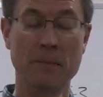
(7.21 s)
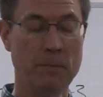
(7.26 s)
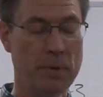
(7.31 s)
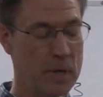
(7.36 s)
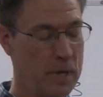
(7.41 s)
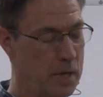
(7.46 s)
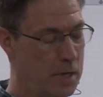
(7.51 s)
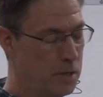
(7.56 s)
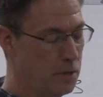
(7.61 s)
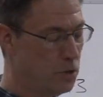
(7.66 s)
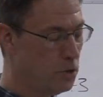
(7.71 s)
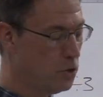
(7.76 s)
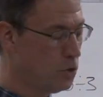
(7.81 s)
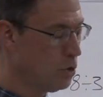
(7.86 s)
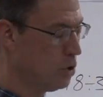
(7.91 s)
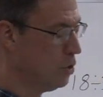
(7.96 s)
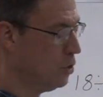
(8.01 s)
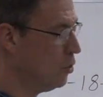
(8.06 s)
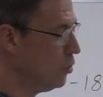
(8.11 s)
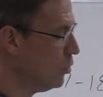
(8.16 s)
Page
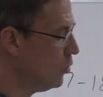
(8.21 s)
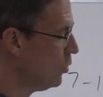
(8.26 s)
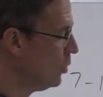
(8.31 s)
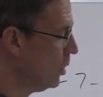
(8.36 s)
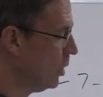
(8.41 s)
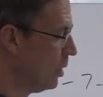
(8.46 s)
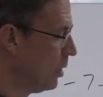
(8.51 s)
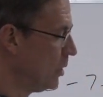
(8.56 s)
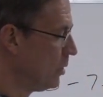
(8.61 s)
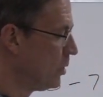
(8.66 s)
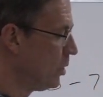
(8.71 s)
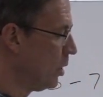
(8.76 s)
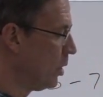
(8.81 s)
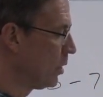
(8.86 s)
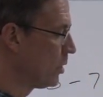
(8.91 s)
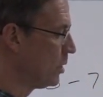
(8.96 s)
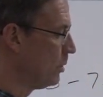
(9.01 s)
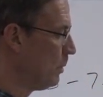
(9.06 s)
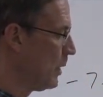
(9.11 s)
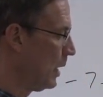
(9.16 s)
2
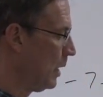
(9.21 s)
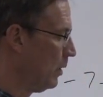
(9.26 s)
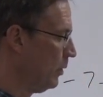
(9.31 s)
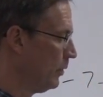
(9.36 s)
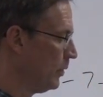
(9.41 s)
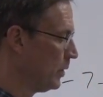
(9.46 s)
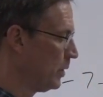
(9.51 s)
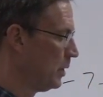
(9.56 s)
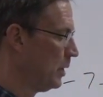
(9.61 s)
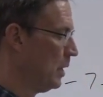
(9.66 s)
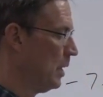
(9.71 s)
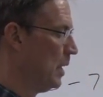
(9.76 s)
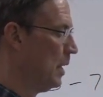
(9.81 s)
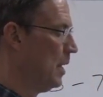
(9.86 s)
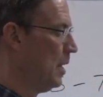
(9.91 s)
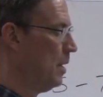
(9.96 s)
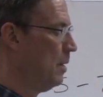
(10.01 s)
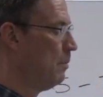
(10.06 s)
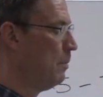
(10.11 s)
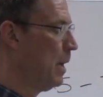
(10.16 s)
talks about
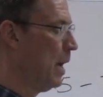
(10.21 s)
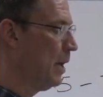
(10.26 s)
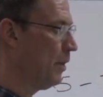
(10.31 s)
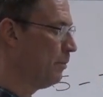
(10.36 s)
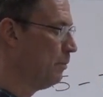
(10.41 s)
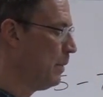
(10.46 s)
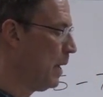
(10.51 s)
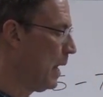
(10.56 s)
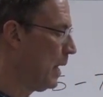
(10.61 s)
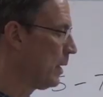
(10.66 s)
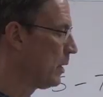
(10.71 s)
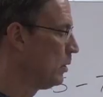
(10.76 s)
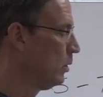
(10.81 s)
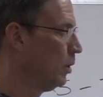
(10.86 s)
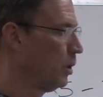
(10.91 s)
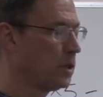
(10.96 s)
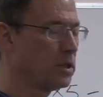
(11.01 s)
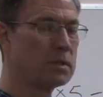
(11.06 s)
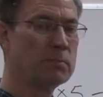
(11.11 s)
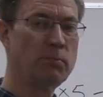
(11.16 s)

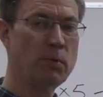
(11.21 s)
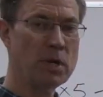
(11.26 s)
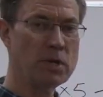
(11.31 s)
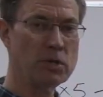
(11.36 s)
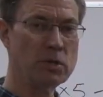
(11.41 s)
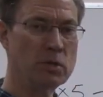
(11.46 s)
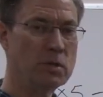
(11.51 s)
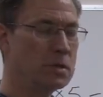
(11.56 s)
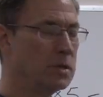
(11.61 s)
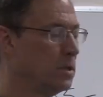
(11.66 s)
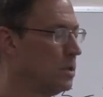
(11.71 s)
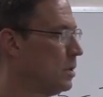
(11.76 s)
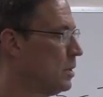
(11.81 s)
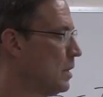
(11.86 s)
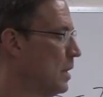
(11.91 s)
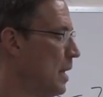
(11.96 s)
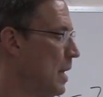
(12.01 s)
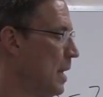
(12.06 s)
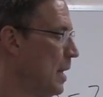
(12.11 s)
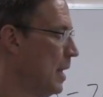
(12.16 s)
mathematical expressions,